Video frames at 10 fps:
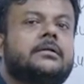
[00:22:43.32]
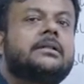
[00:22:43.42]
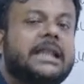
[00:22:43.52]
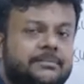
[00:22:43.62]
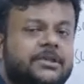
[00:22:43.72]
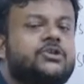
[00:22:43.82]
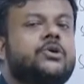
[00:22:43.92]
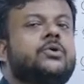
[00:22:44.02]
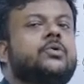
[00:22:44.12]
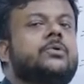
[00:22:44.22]
Let me show
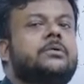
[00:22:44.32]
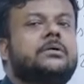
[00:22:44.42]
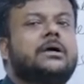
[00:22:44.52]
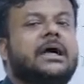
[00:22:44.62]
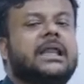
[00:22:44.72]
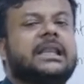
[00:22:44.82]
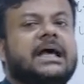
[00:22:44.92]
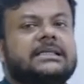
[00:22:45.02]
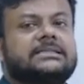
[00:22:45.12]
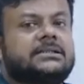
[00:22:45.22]
you a
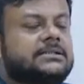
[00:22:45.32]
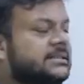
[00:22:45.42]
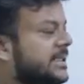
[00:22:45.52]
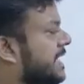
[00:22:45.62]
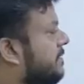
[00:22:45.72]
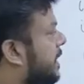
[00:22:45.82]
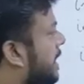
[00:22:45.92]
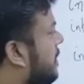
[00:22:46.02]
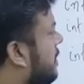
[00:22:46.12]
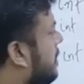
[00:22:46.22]
last
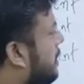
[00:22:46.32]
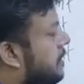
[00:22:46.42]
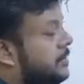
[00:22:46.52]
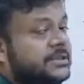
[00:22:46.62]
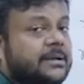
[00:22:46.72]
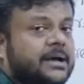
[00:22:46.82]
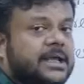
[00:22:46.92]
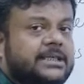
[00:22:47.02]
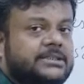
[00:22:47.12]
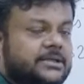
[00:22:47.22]
statement to
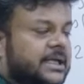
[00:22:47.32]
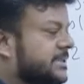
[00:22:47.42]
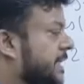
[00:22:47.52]
summarize today's